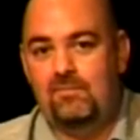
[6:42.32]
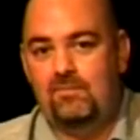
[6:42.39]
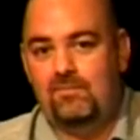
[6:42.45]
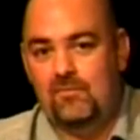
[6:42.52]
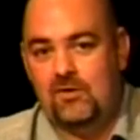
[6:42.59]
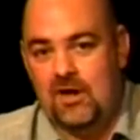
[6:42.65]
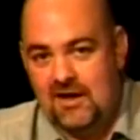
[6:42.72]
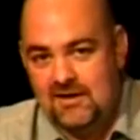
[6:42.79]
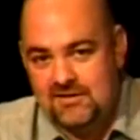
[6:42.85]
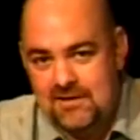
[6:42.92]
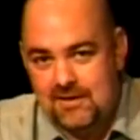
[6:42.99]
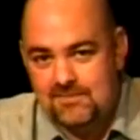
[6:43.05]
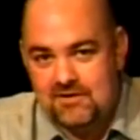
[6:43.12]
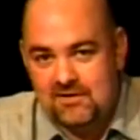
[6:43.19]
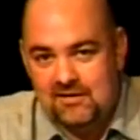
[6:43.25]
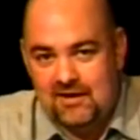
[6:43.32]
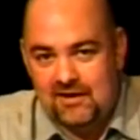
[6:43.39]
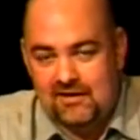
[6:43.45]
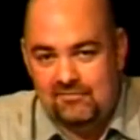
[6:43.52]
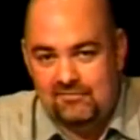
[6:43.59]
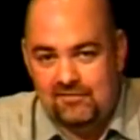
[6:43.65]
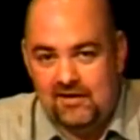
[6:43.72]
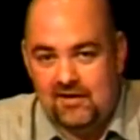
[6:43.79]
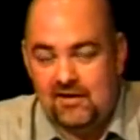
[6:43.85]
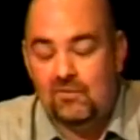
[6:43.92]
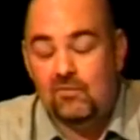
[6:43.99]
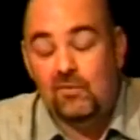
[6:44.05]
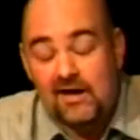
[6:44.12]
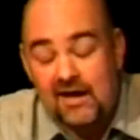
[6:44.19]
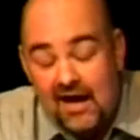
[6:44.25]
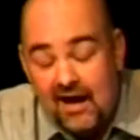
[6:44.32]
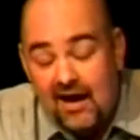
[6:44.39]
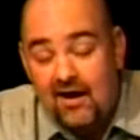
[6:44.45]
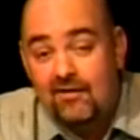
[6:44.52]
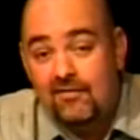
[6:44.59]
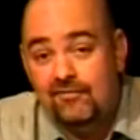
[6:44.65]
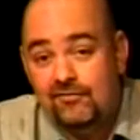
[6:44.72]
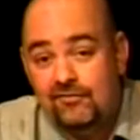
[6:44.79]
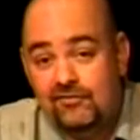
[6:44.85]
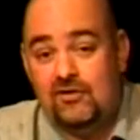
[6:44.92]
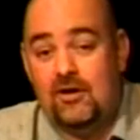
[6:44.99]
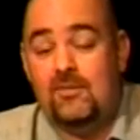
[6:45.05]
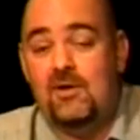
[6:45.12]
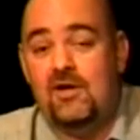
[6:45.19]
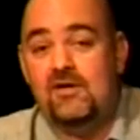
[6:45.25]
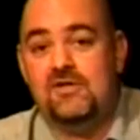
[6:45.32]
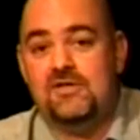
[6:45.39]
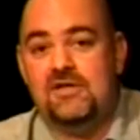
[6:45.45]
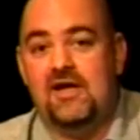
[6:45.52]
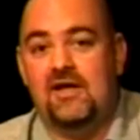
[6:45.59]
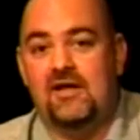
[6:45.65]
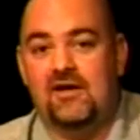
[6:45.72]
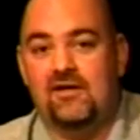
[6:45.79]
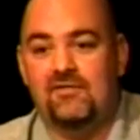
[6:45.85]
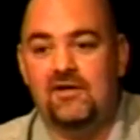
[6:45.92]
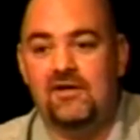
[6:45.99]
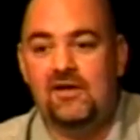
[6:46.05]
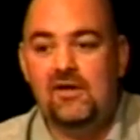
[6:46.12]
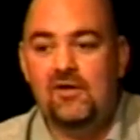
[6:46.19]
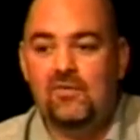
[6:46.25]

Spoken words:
concepts like infinity. We have some understanding of it.